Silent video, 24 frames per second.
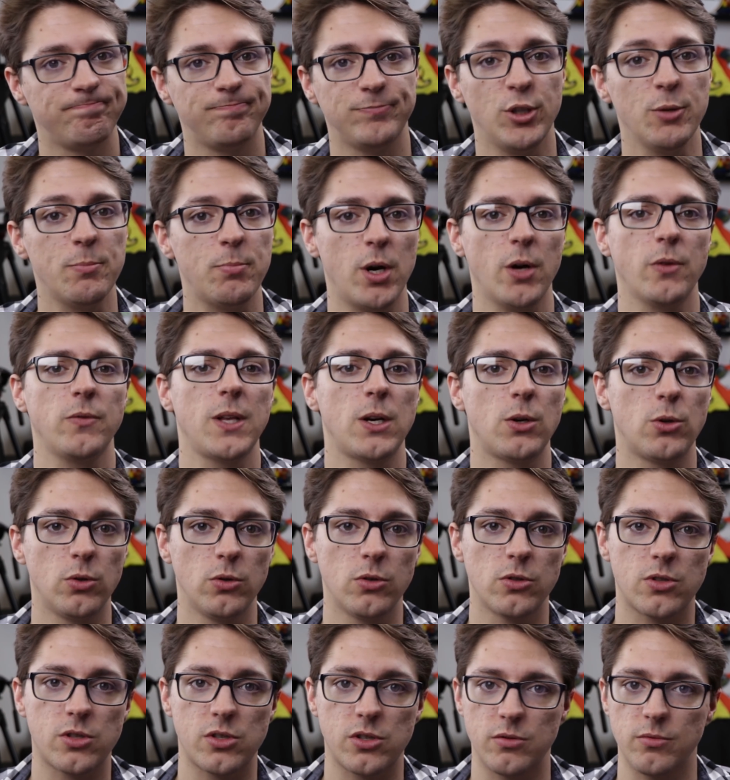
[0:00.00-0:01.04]
You broke the
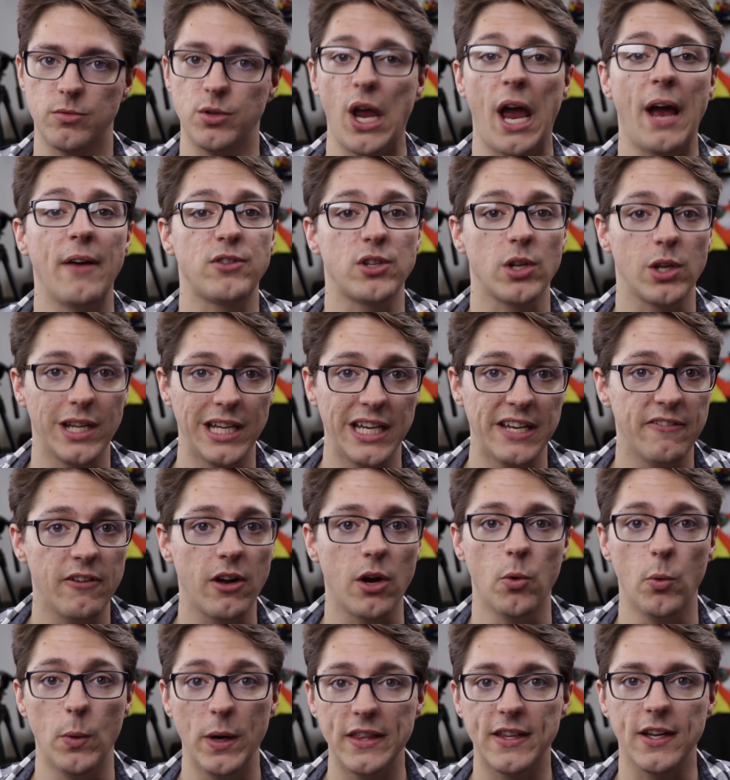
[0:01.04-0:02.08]
rules. You have to live
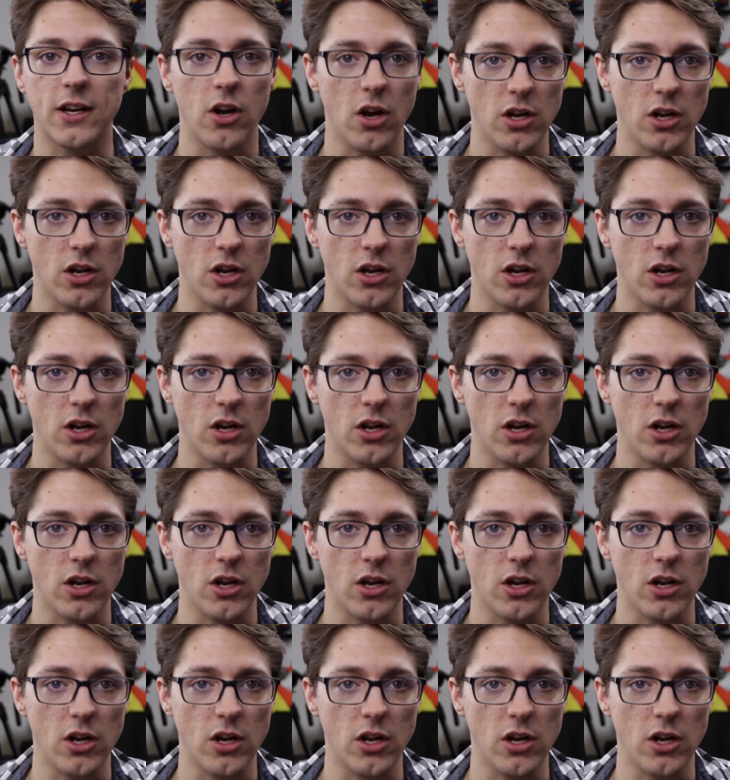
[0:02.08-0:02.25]
with the